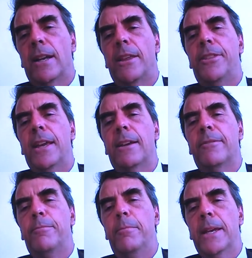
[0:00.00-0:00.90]
and I think of
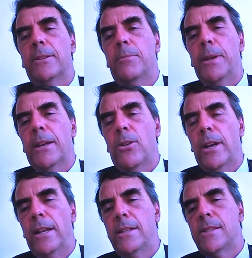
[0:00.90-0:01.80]

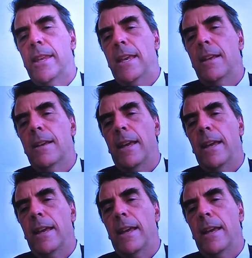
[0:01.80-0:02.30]
Bitcoin as the